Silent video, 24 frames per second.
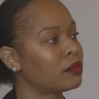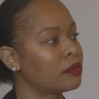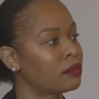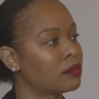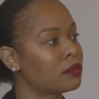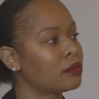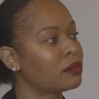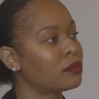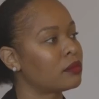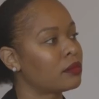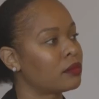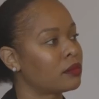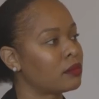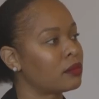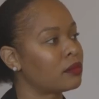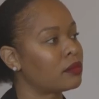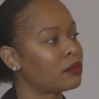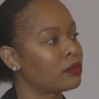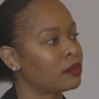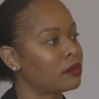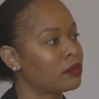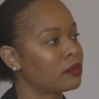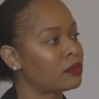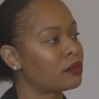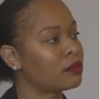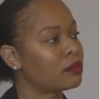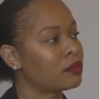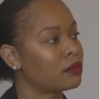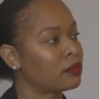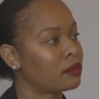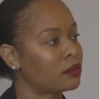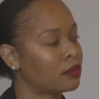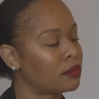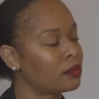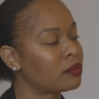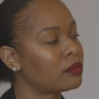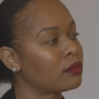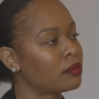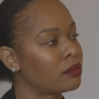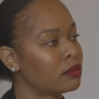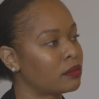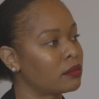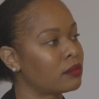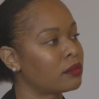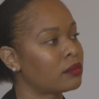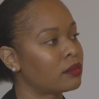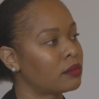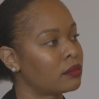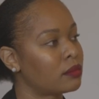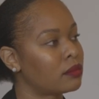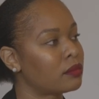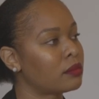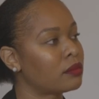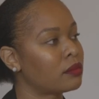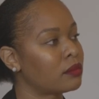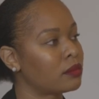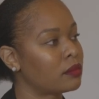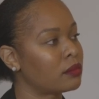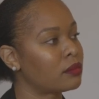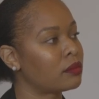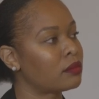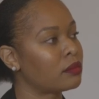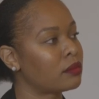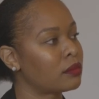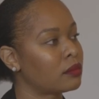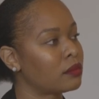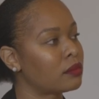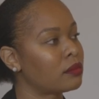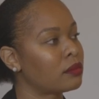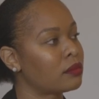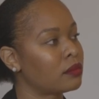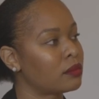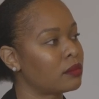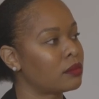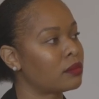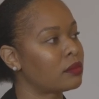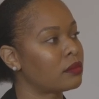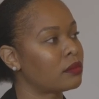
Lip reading: in the domestic market. in terms of